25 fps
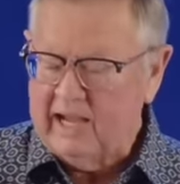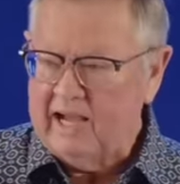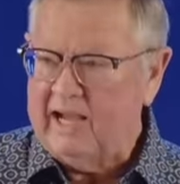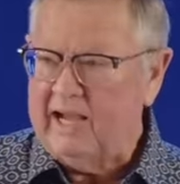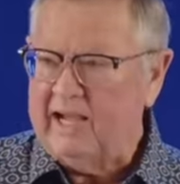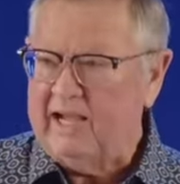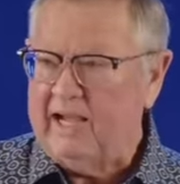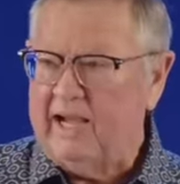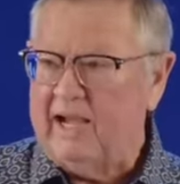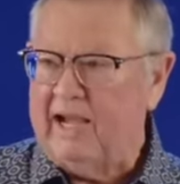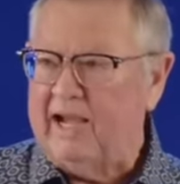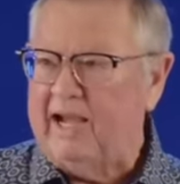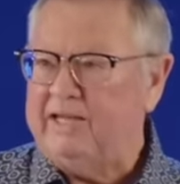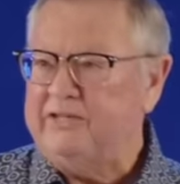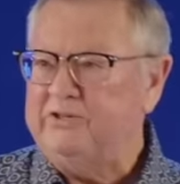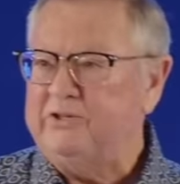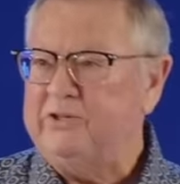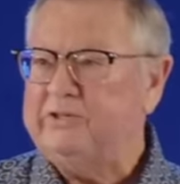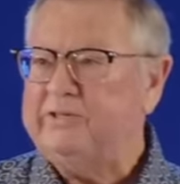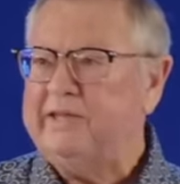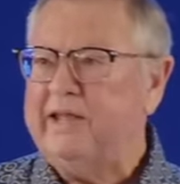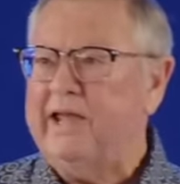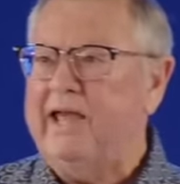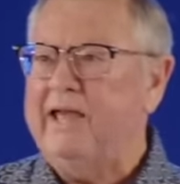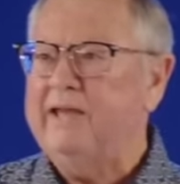I, I
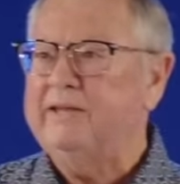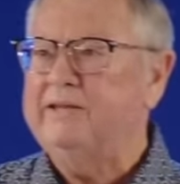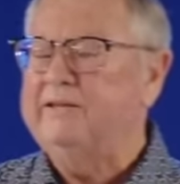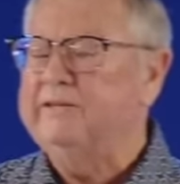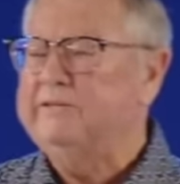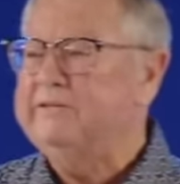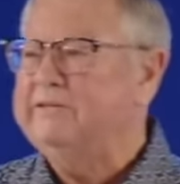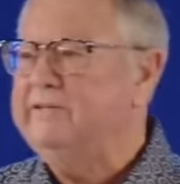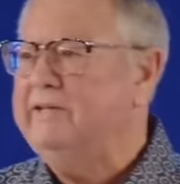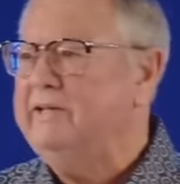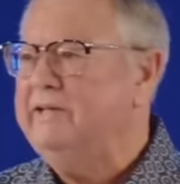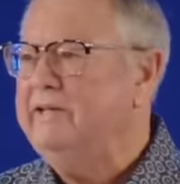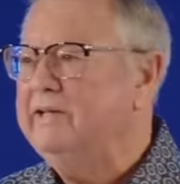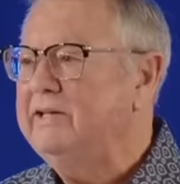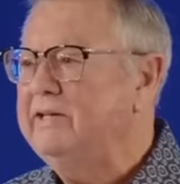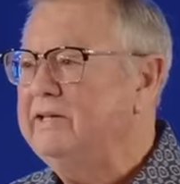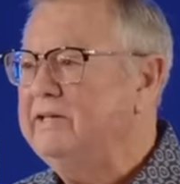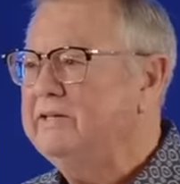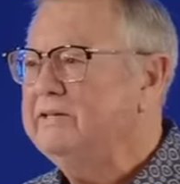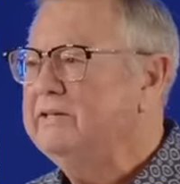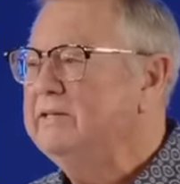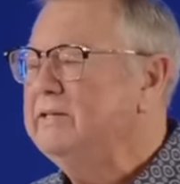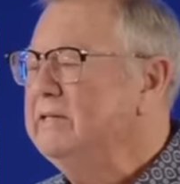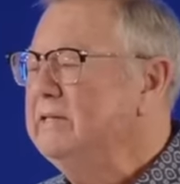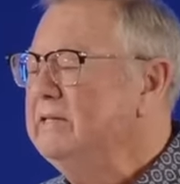just had to see
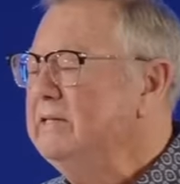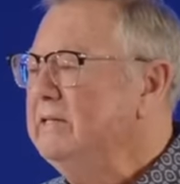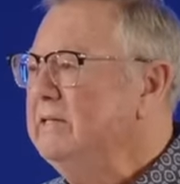it